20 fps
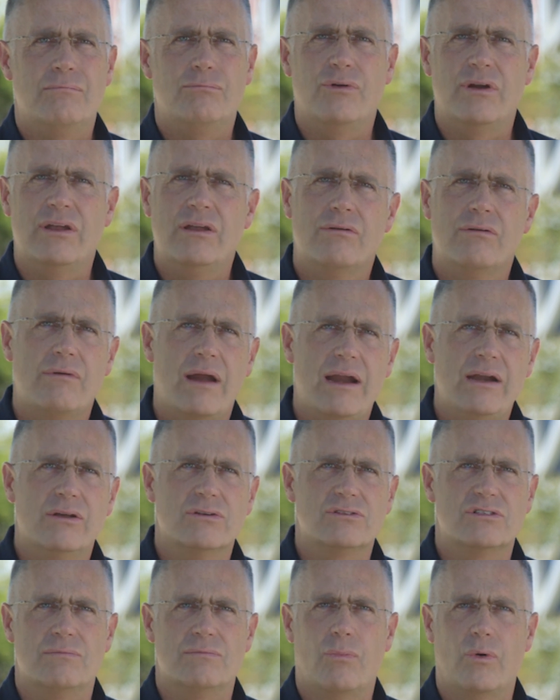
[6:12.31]
Bring your
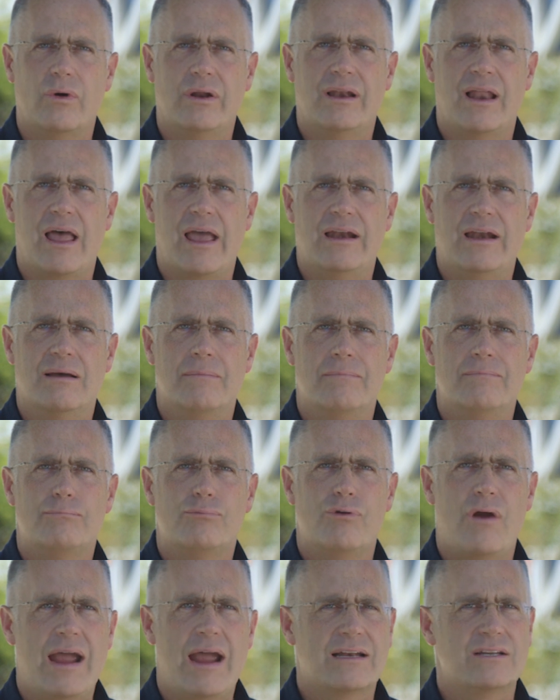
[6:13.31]
radios to morning lineup.
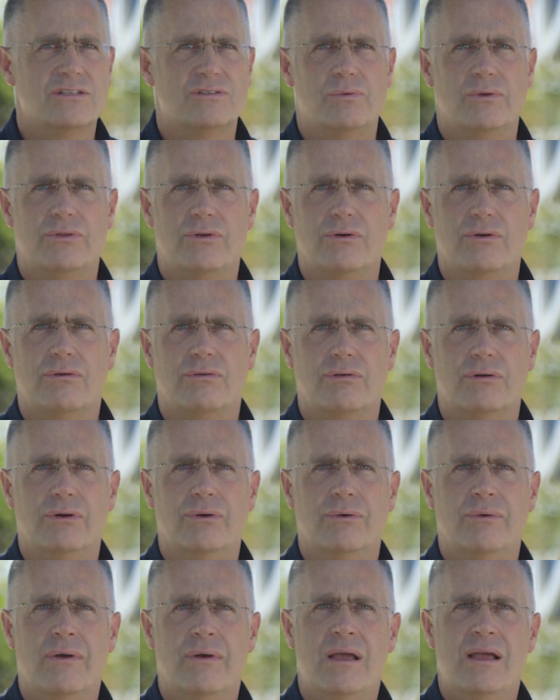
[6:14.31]
Practice with your crew.